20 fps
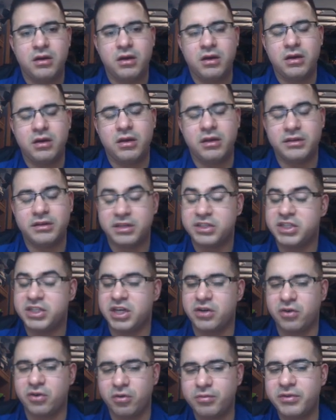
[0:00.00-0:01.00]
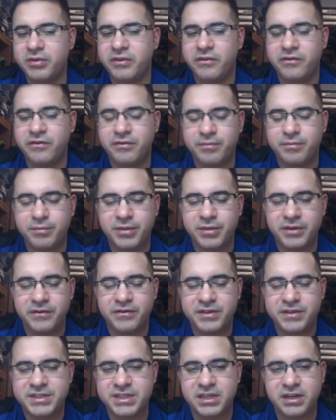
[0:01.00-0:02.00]
In the general
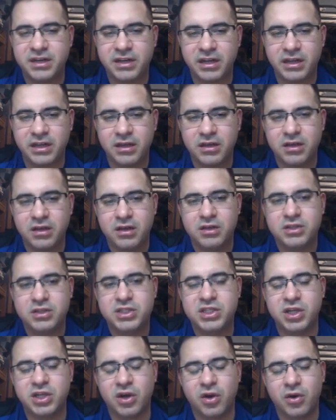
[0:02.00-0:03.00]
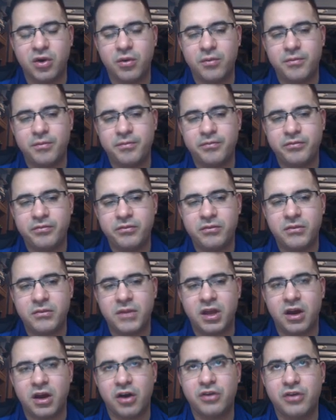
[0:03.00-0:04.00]
vicinity. So
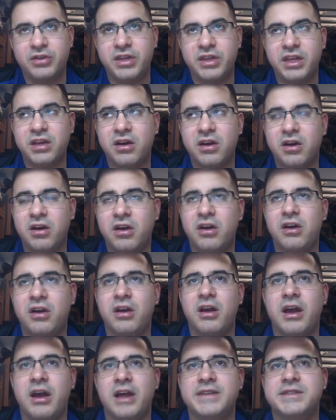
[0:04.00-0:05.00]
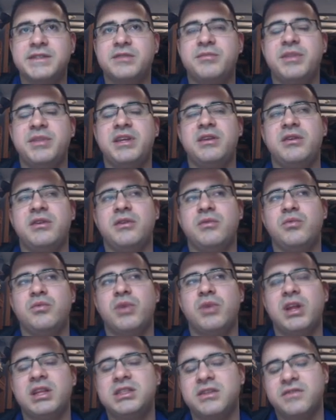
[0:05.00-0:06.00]
our DR has to be
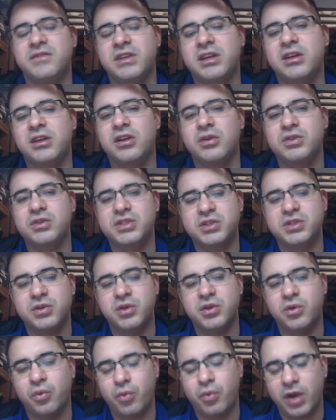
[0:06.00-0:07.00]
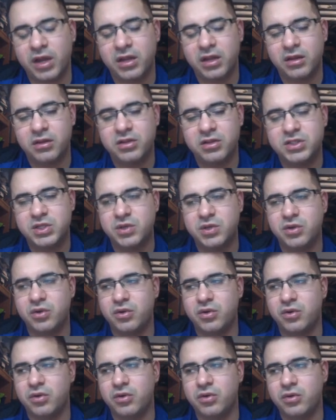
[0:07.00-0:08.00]
relatively close to
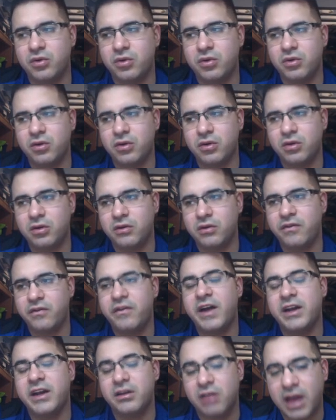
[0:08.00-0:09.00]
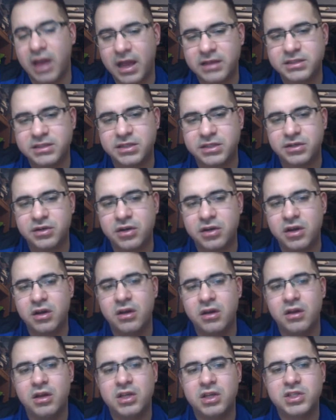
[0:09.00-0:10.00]
your final answer.
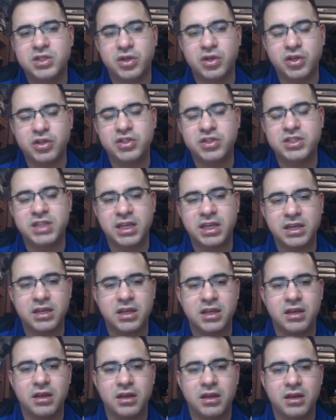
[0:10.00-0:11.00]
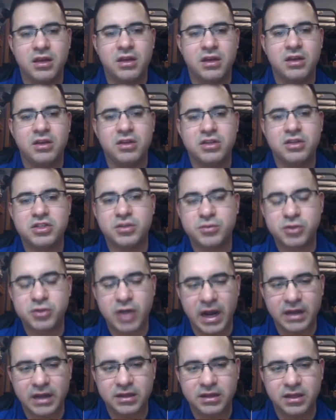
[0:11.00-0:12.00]
So you
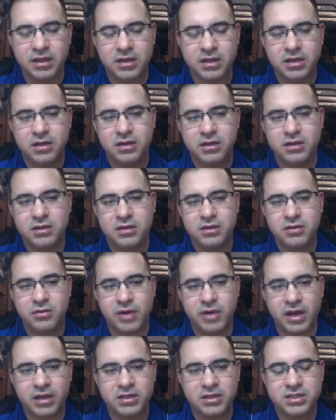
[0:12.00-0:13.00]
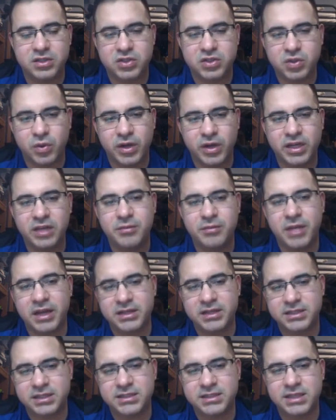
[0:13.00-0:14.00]
subtract it, right? So 20
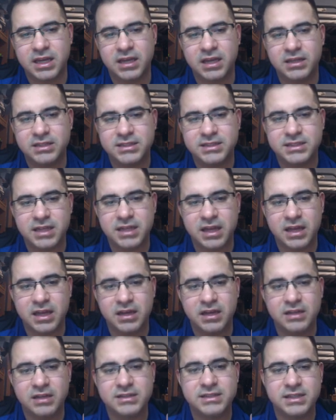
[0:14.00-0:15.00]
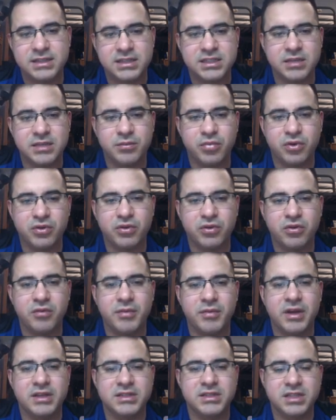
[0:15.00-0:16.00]
minus the 10 is 10, and 16.3
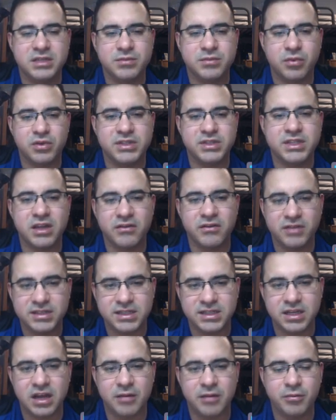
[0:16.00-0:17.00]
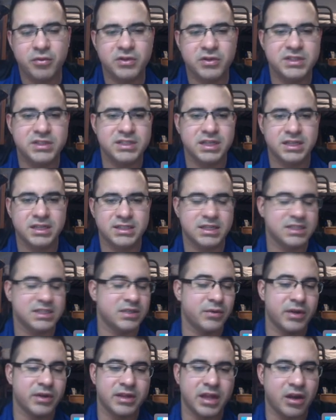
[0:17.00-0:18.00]
minus 6.7 is a 9.6. That's the
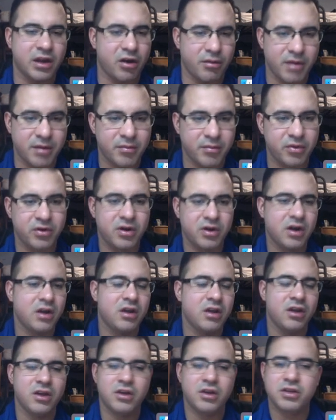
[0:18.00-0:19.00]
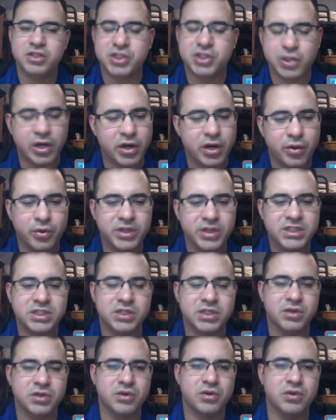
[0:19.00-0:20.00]
way that I remember. Try to reach
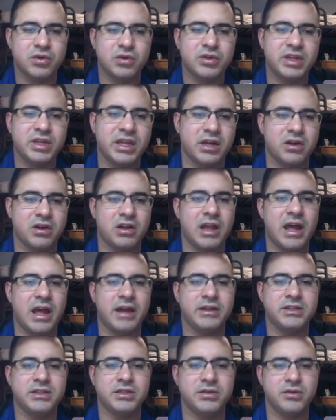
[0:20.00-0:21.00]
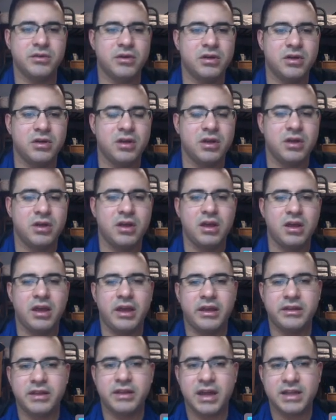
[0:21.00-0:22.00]
your DR latitude.
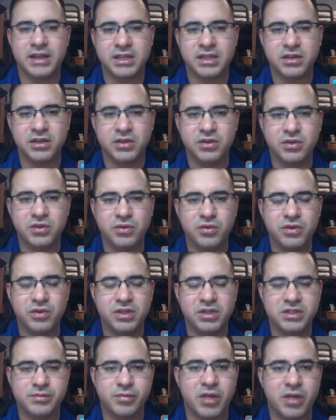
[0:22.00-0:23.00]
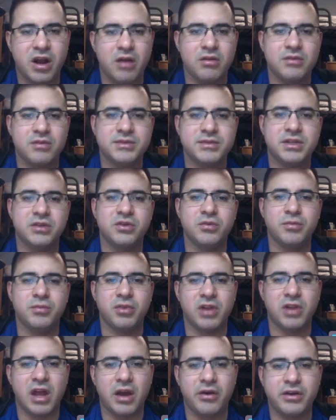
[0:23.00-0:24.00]
And that's how you do these problems. I'll do
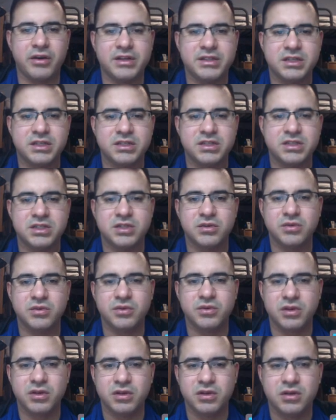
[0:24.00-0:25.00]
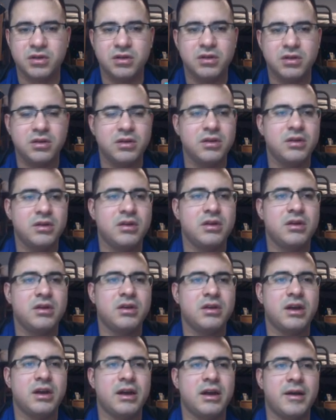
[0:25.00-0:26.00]
Polaris soon.
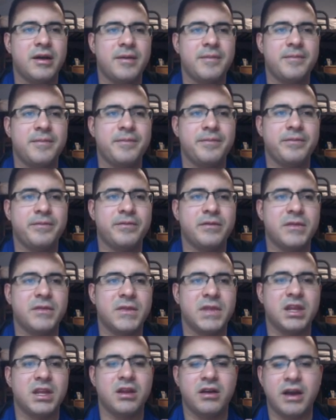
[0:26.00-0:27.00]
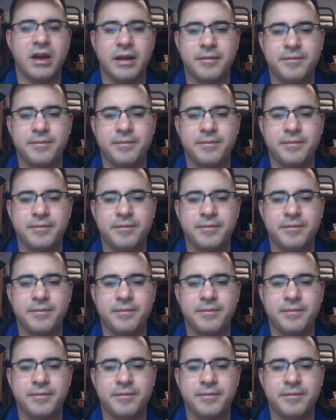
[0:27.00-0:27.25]
All right.